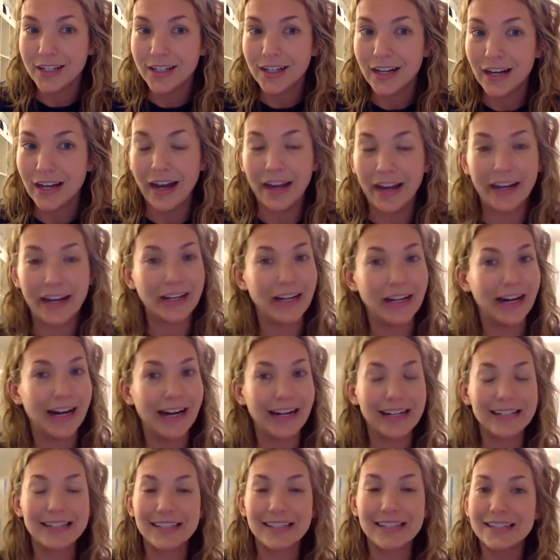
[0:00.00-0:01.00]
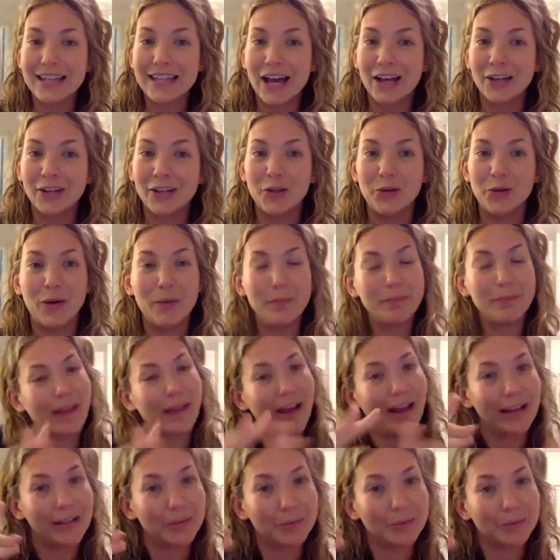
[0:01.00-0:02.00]
I can honestly tell you, I'm
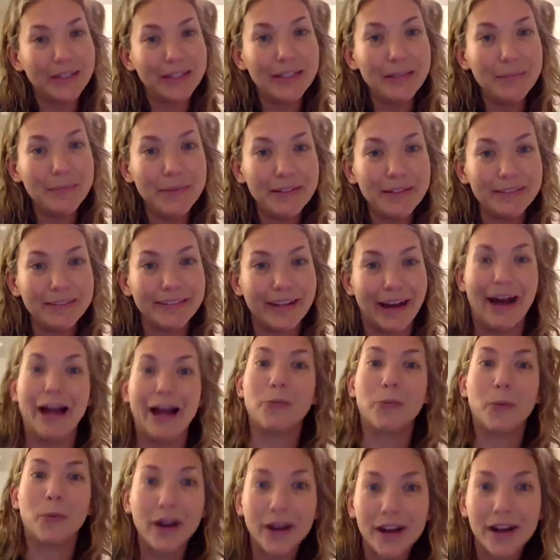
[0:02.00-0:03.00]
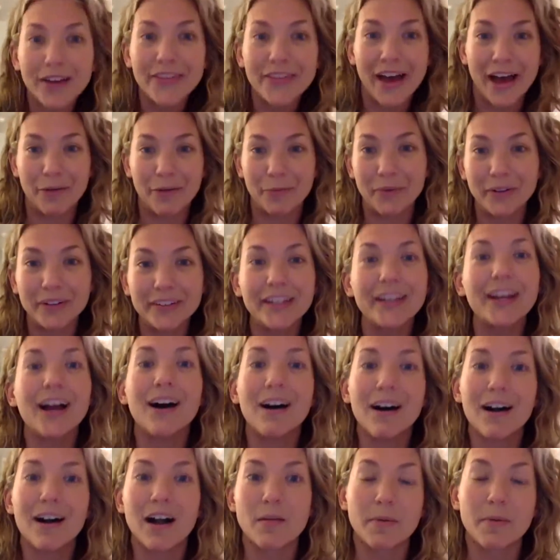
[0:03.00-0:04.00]
kind of right in the middle now. I work on that really
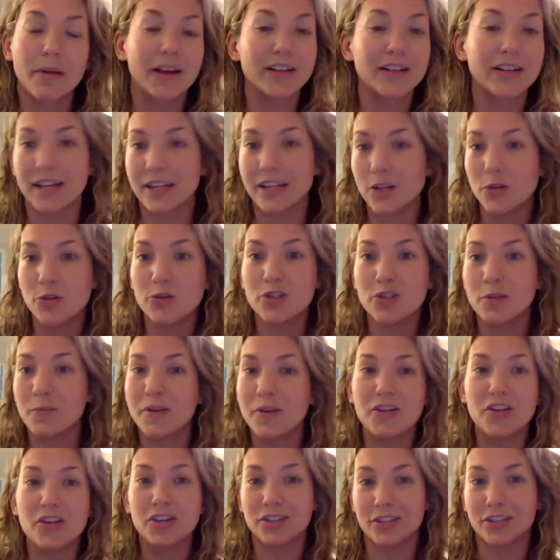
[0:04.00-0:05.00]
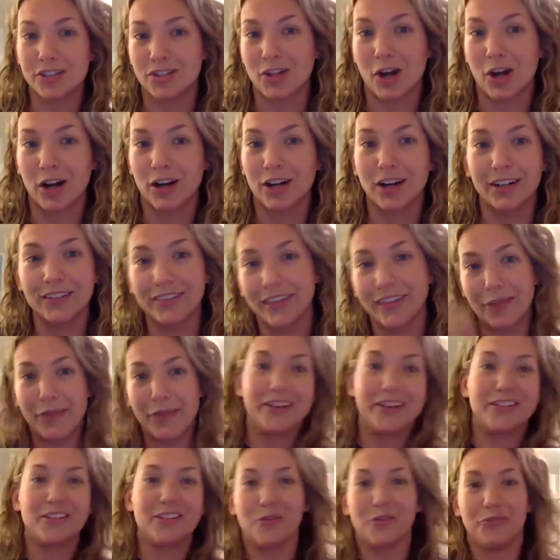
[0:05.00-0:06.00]
hard because I used to be just a starter and let
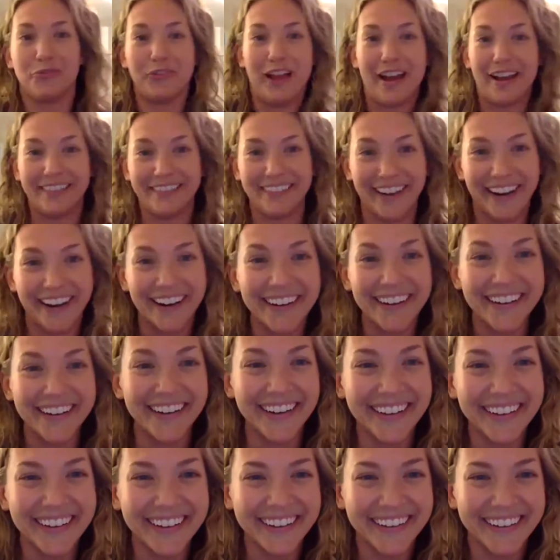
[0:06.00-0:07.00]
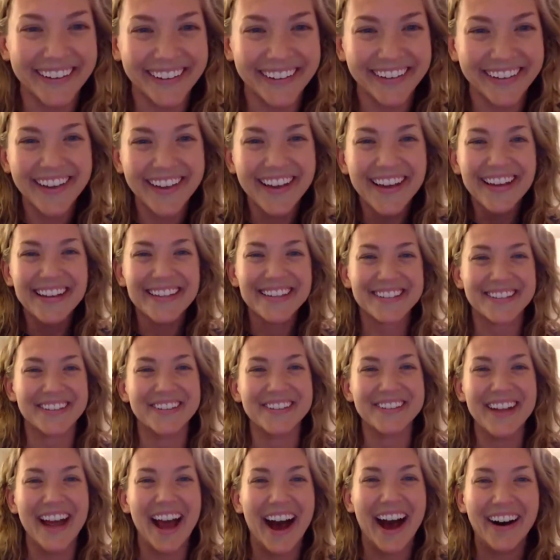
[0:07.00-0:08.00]
all fly in the air. So
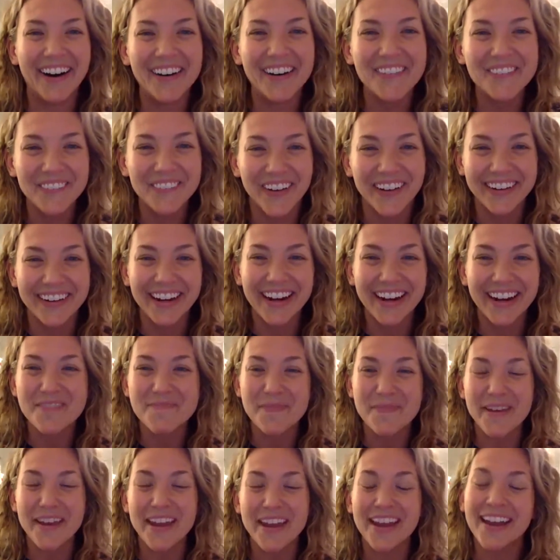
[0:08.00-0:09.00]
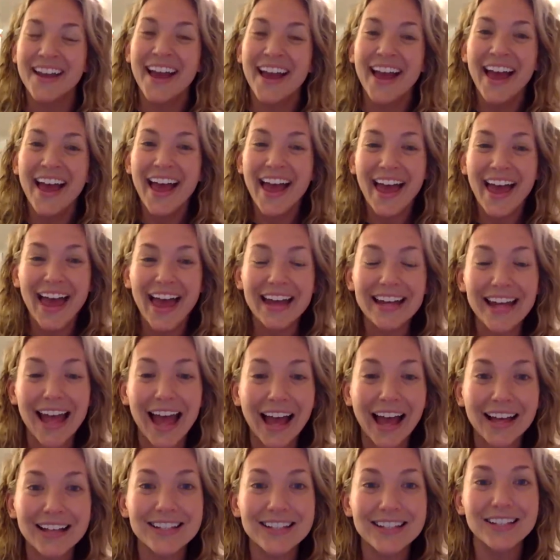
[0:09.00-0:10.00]
now I'm working at being an
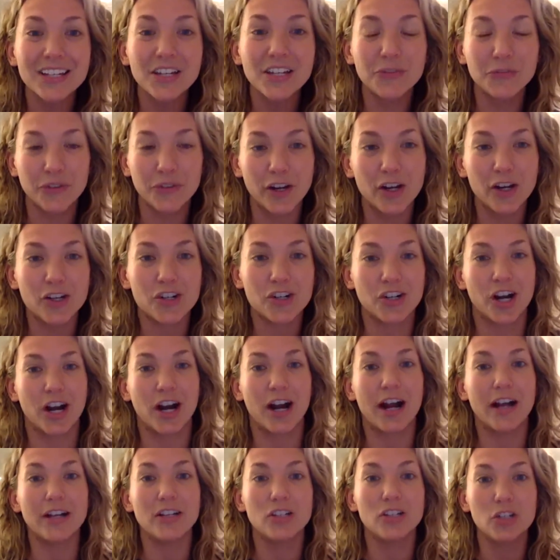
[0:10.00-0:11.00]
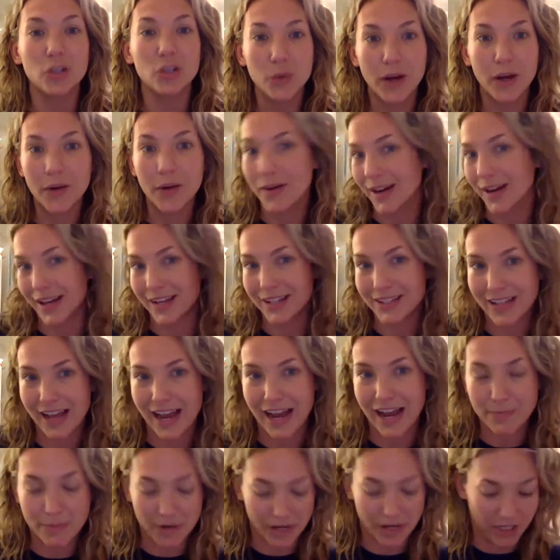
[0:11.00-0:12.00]
excellent finisher and doing what I say
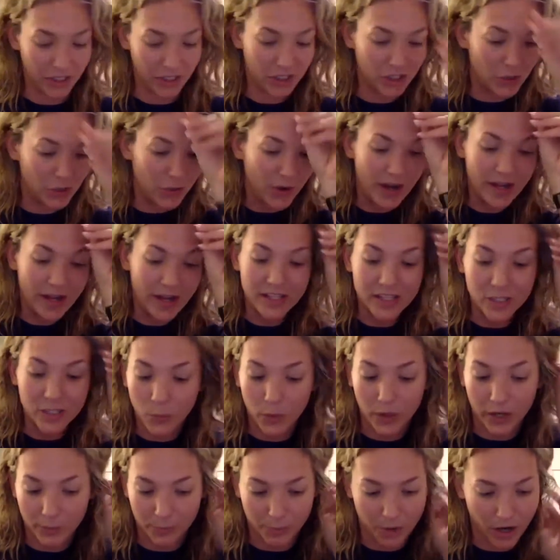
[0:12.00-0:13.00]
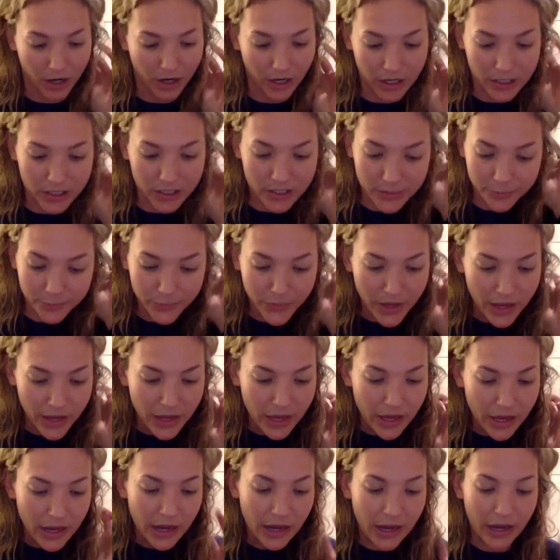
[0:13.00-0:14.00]
I'm going to do. And it's a work in progress.
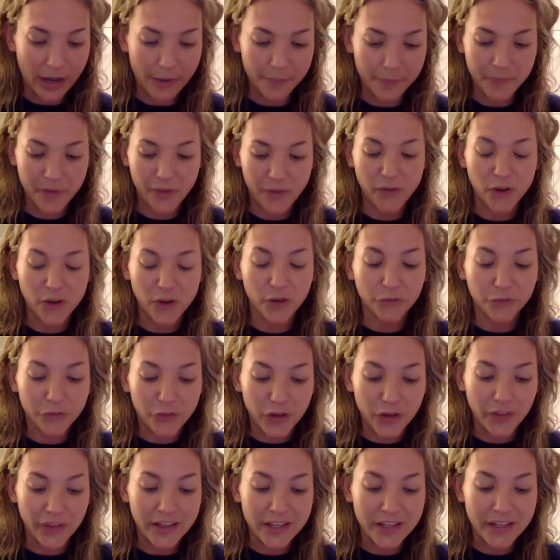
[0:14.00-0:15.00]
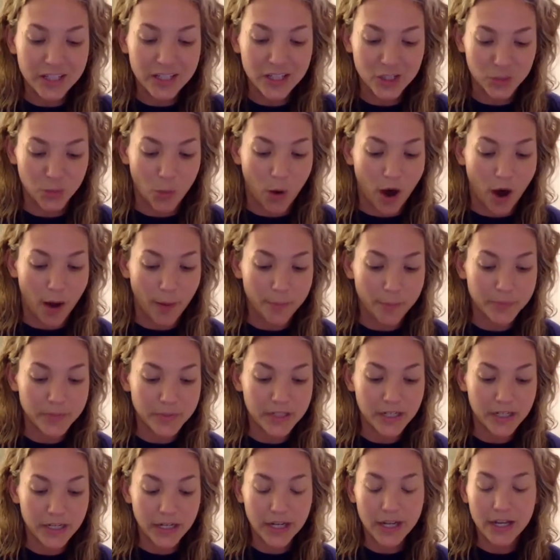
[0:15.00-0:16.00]
If you're feeling swamped,
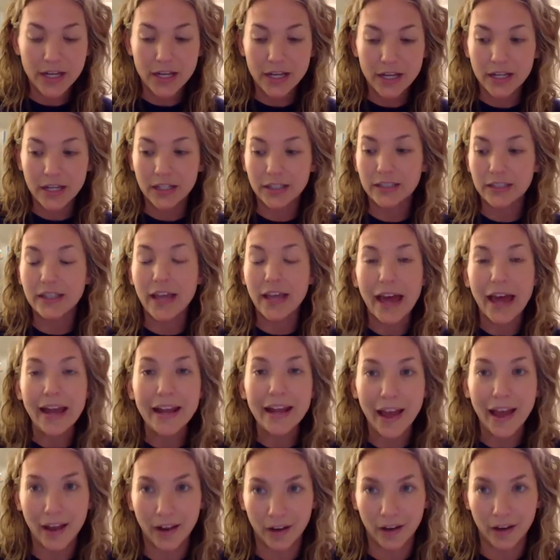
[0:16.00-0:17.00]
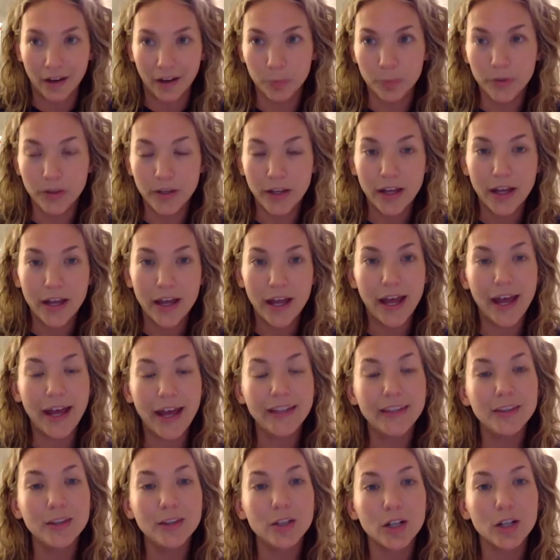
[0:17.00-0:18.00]
get help
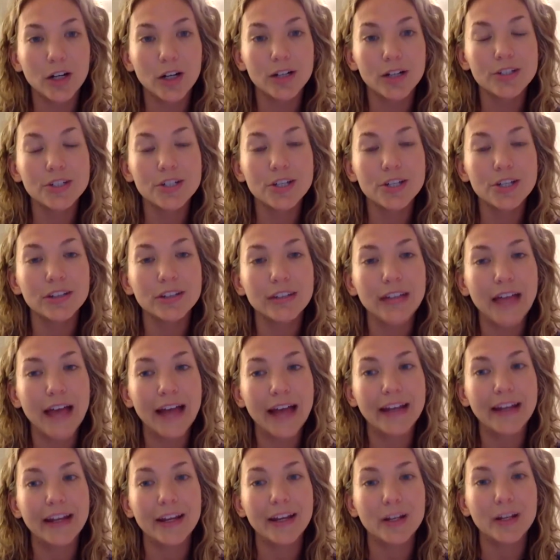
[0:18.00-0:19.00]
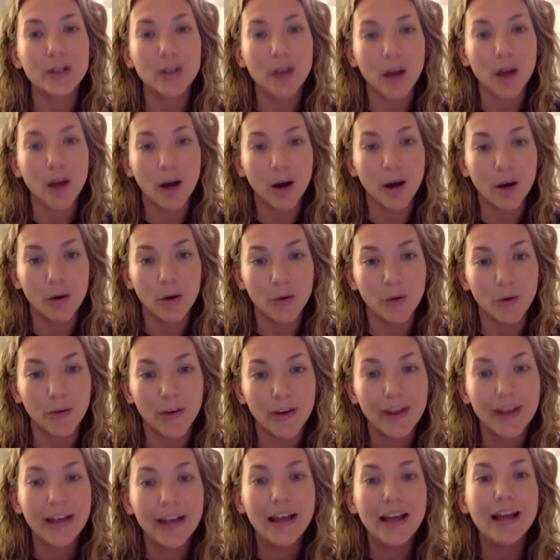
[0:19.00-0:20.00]
and learn to let it go.
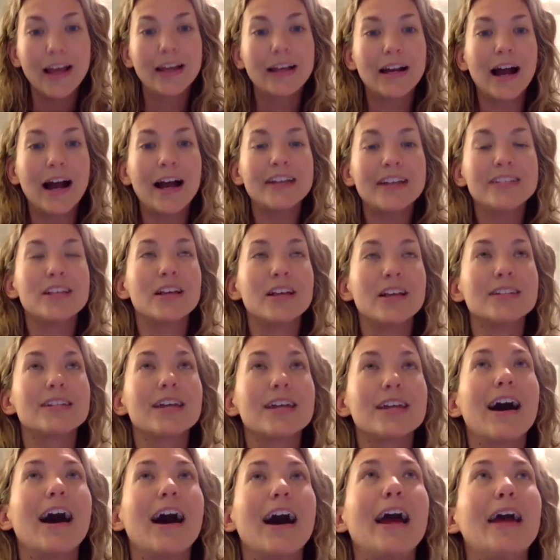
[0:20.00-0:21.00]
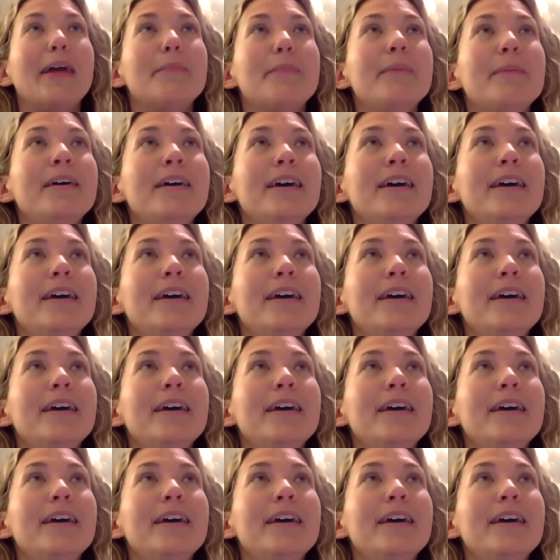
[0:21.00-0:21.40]
Guys, time